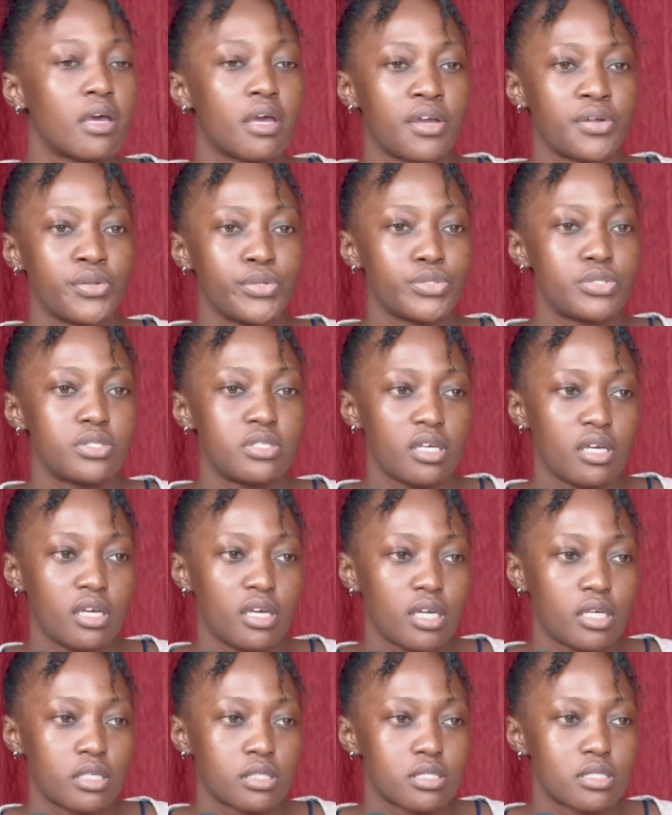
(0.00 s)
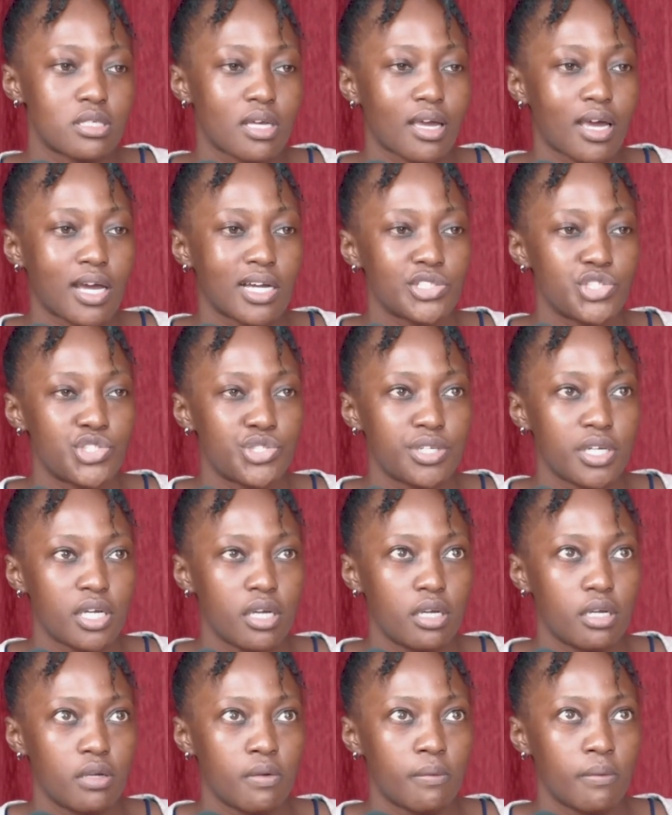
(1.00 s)
And you see, in
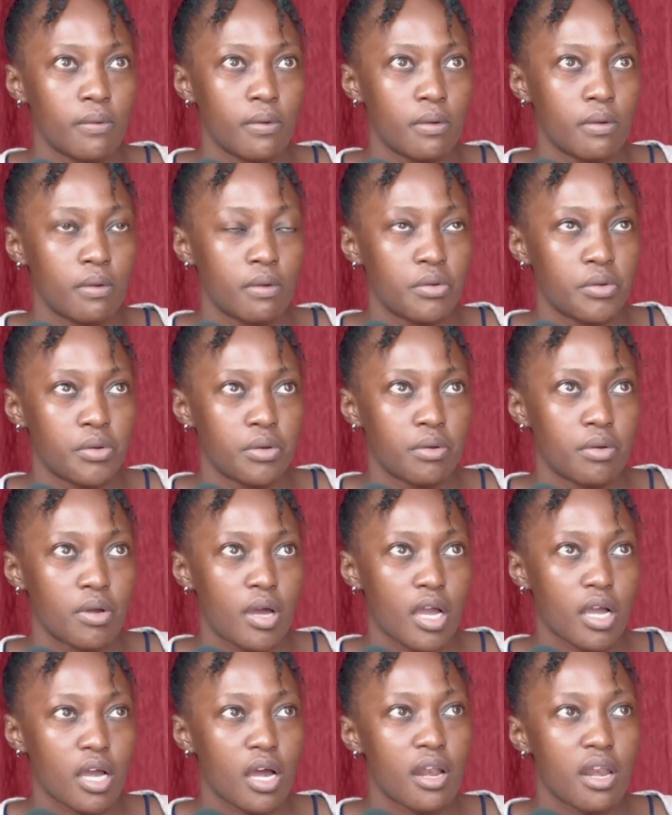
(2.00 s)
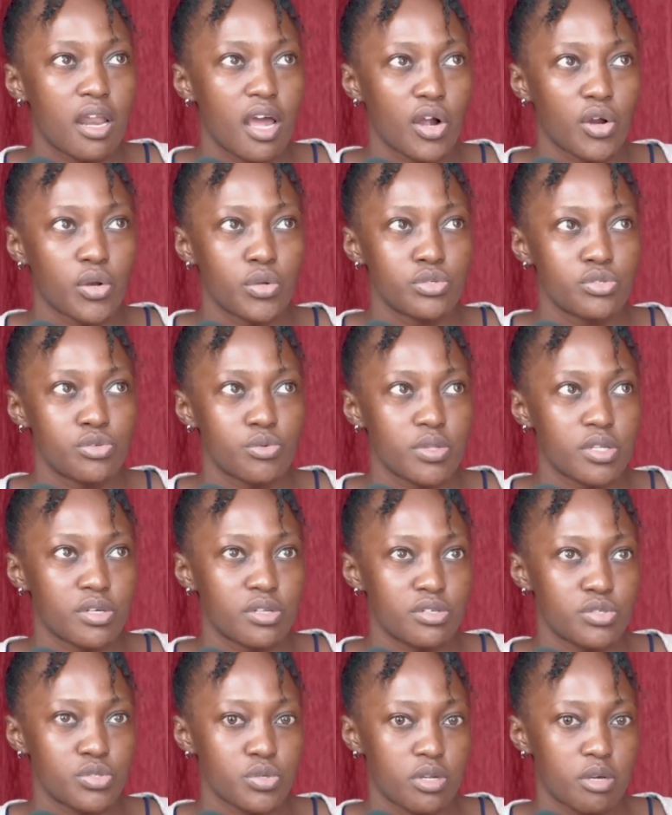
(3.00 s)
psychiatry, I can't diagnose you with a
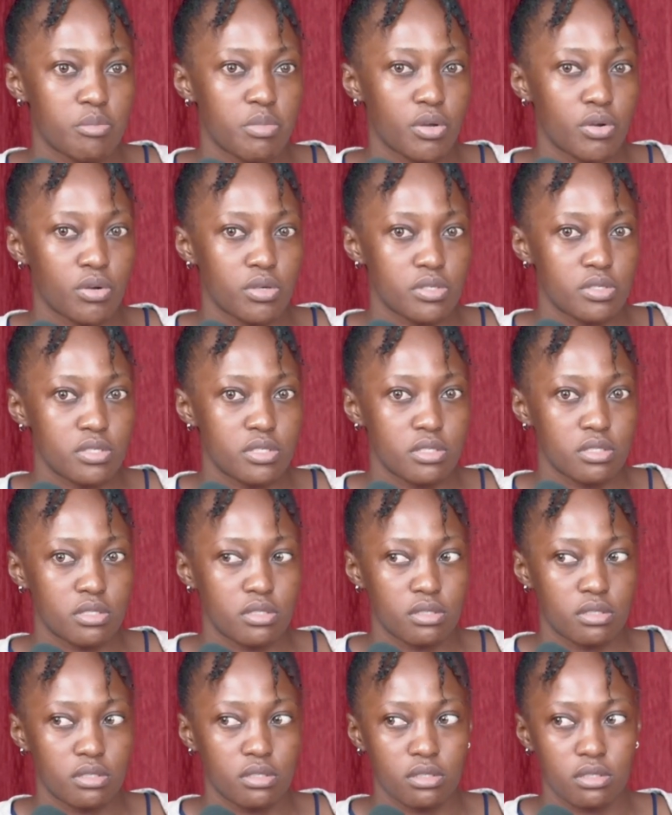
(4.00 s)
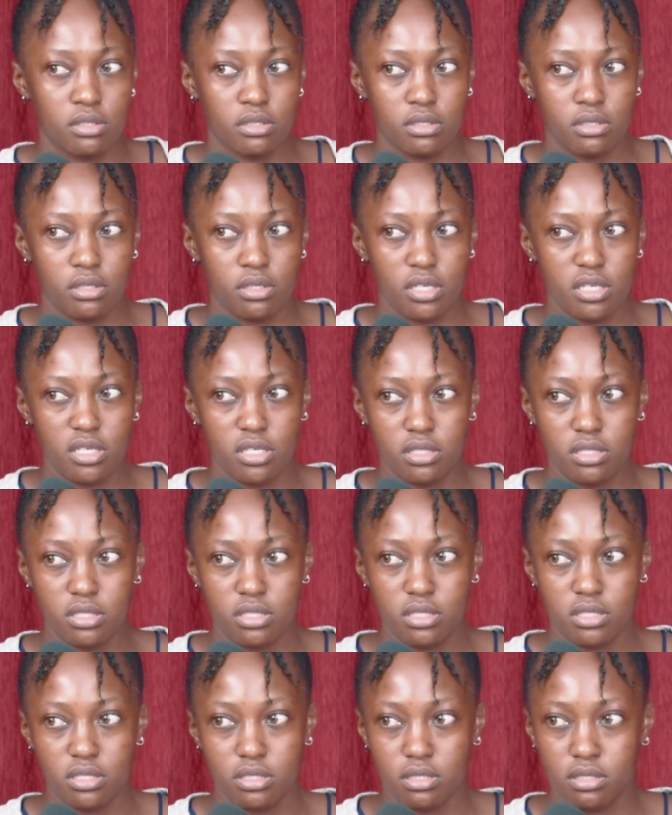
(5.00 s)
disorder because
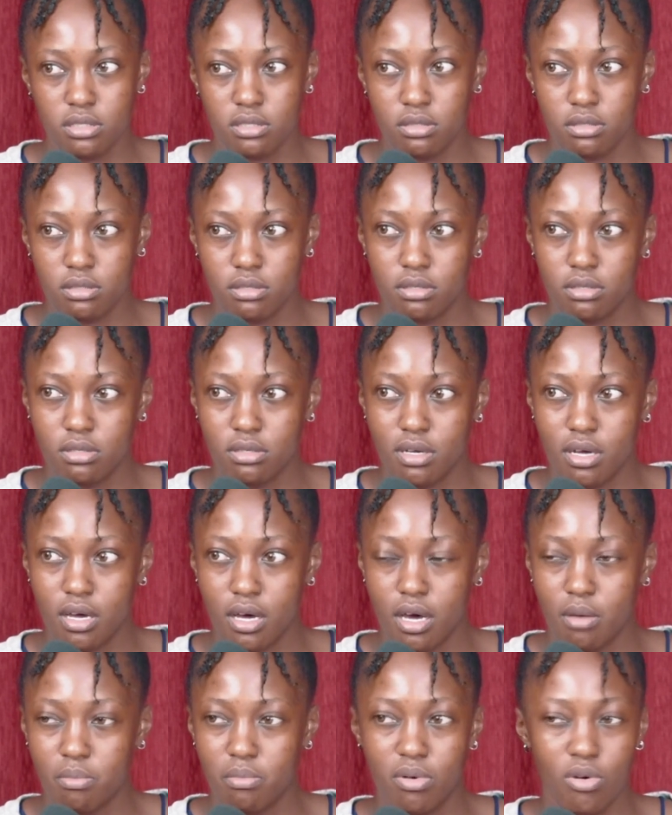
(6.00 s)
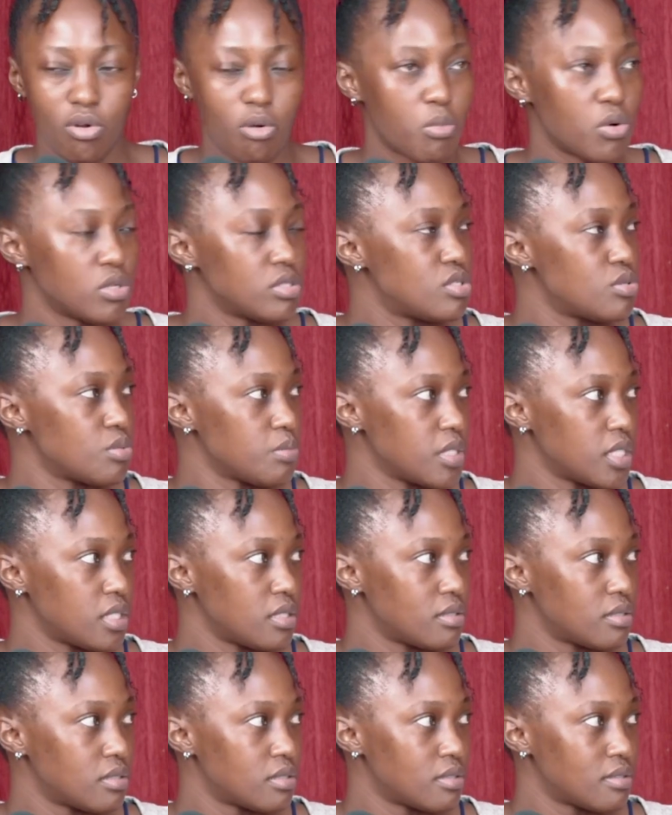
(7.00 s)
it's abnormal to me.
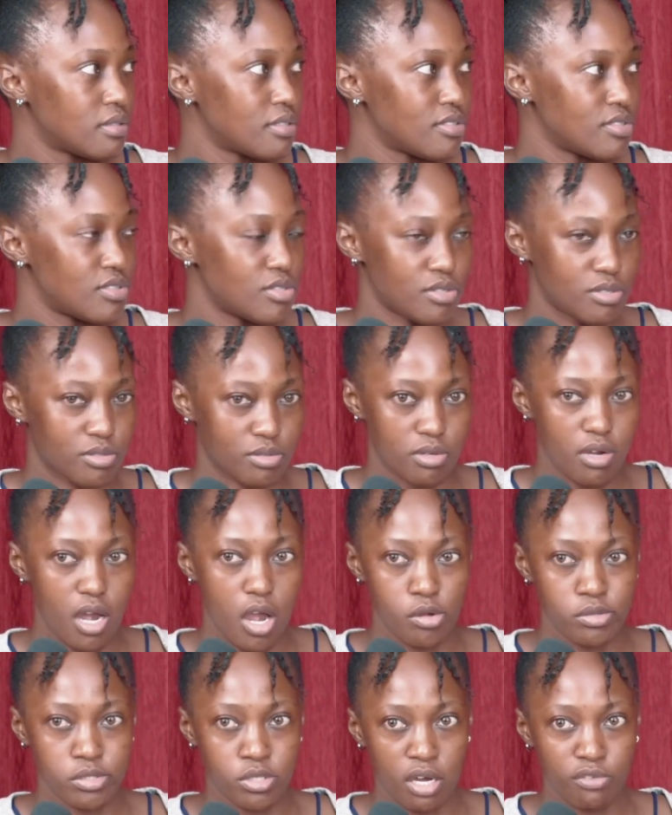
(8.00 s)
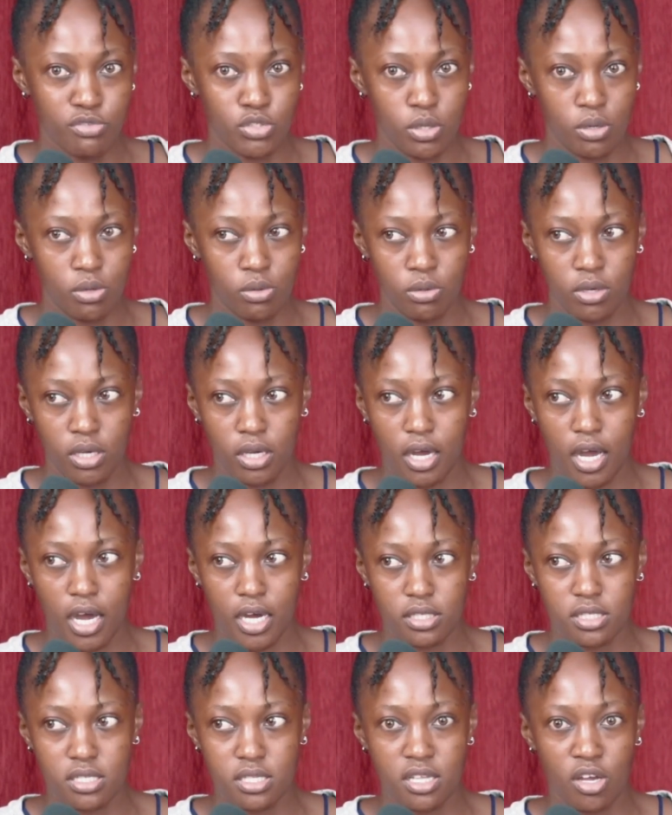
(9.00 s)
I also have to look
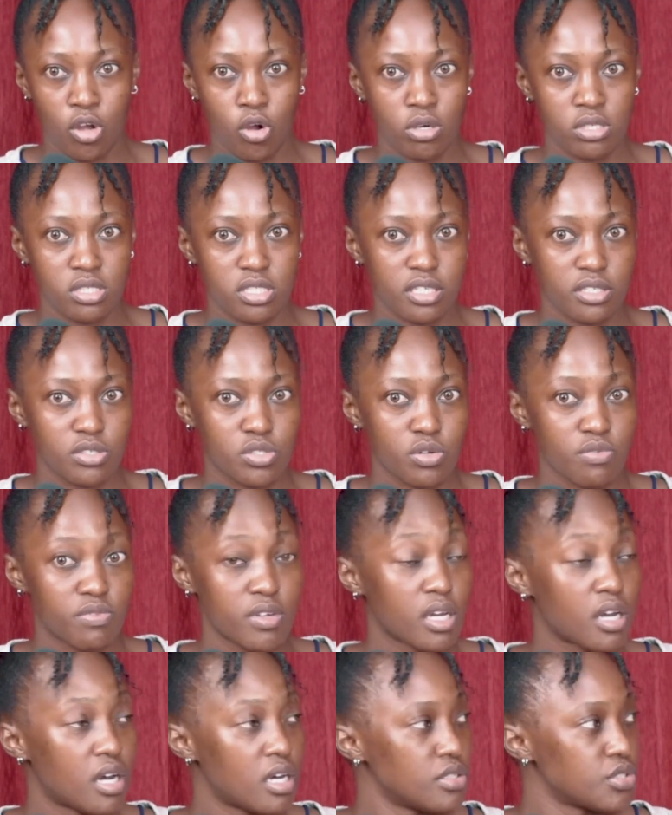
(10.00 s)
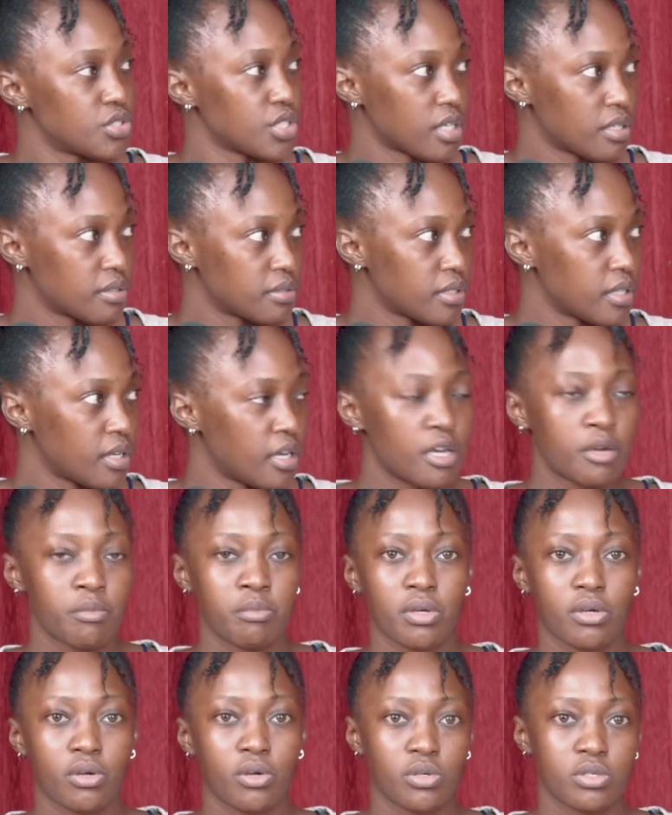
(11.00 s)
at the context of the culture,
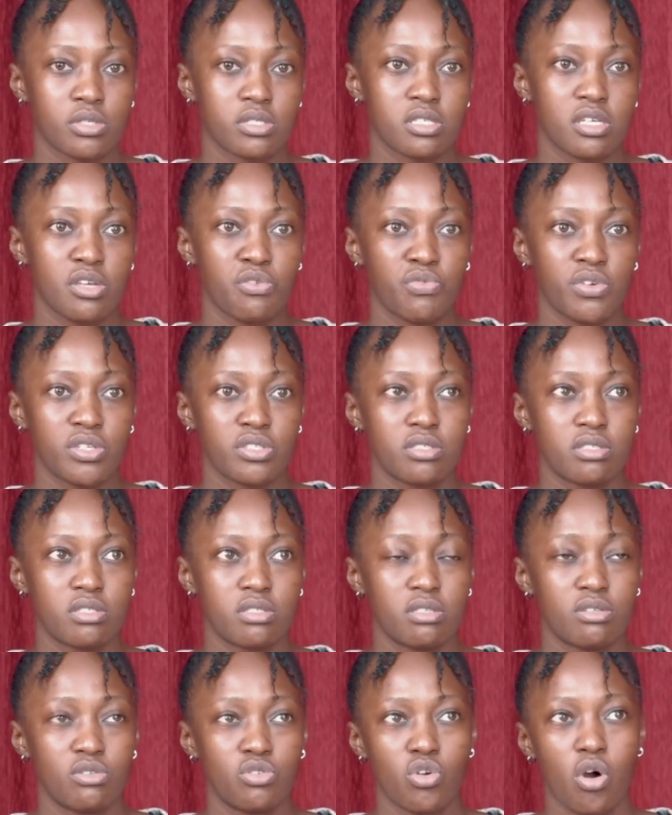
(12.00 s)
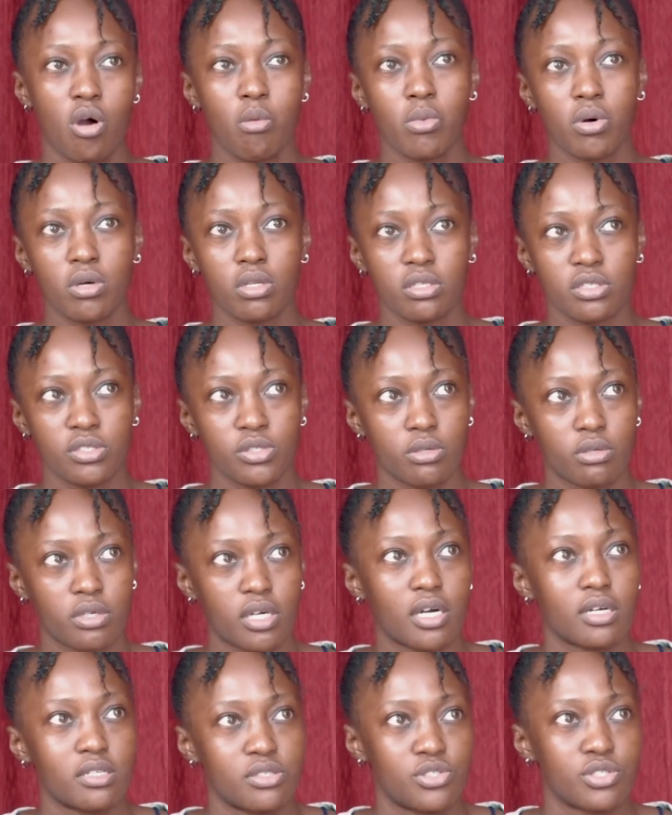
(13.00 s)
because if it's normal in your
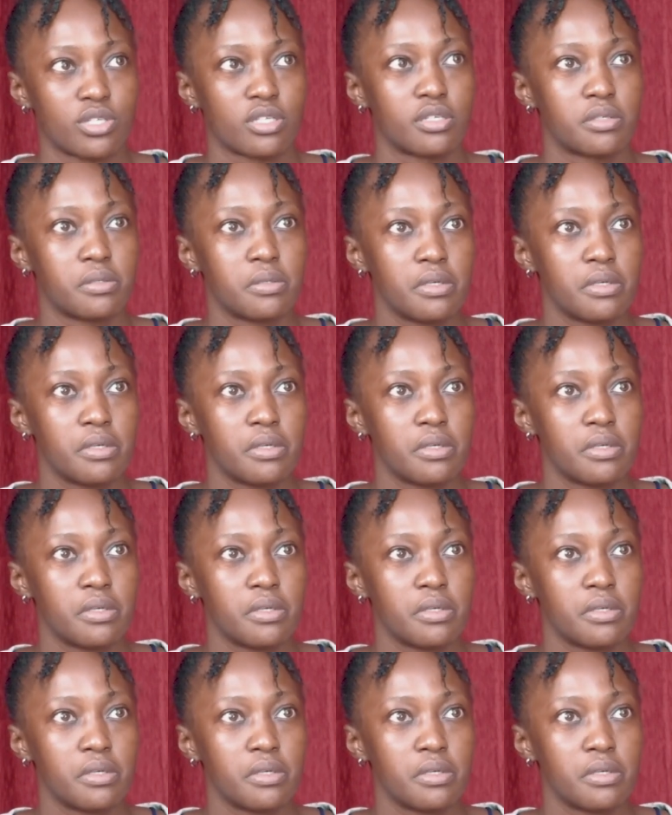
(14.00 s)
culture,